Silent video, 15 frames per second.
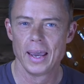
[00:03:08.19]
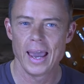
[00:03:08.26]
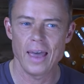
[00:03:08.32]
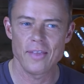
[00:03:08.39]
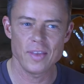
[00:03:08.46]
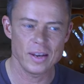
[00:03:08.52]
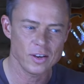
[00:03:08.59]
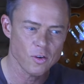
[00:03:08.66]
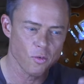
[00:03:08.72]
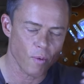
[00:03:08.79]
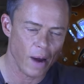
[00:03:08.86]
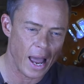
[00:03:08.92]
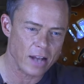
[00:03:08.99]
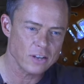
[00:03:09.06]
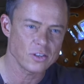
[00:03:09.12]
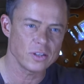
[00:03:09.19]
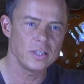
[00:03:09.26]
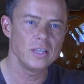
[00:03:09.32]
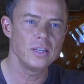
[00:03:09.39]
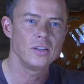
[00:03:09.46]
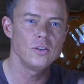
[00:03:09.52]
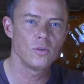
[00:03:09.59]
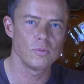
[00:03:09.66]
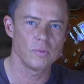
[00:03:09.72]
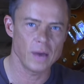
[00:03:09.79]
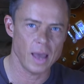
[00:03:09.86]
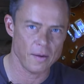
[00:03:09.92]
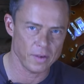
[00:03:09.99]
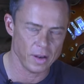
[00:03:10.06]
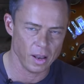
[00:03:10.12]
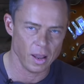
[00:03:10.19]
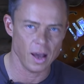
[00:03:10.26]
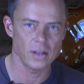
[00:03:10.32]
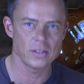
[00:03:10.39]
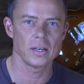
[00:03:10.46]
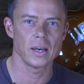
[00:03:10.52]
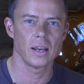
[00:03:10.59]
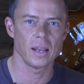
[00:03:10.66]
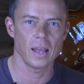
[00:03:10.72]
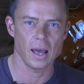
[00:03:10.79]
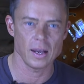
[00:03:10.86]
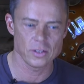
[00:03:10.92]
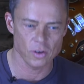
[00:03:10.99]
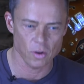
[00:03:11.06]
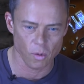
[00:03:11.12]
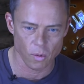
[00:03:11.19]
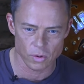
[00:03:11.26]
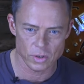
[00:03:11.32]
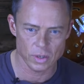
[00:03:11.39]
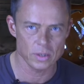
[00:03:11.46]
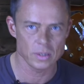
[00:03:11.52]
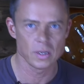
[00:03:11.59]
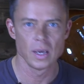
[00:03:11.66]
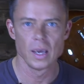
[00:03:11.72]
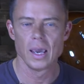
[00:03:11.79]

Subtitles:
And then gradually you have a larger and larger audience,